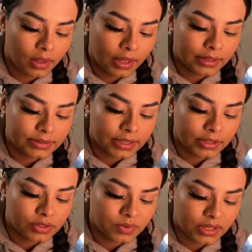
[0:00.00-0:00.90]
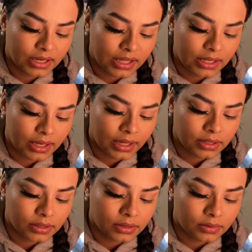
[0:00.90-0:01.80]
and it said to delete
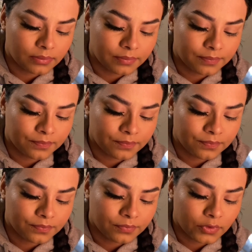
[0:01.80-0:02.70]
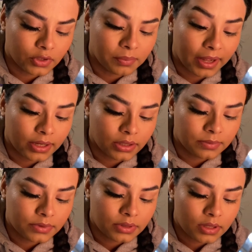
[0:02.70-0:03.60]
like your backups,
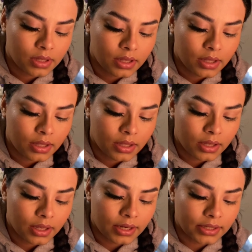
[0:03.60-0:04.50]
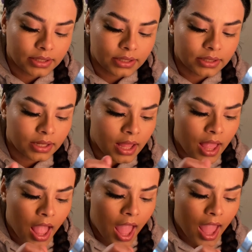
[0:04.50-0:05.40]
and I did,
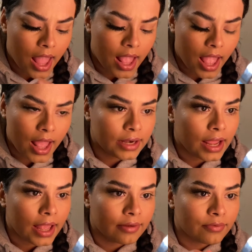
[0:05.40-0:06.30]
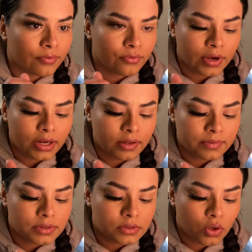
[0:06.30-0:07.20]
and it freed up
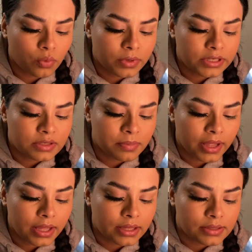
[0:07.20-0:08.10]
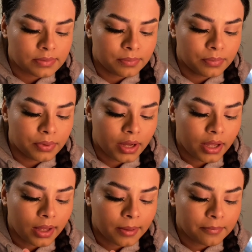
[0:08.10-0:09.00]
so much space,
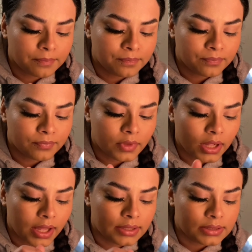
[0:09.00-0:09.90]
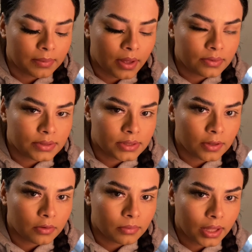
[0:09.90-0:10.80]
but I somehow
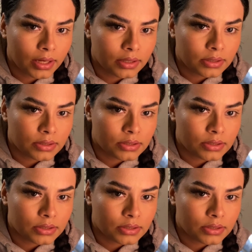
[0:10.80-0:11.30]
still managed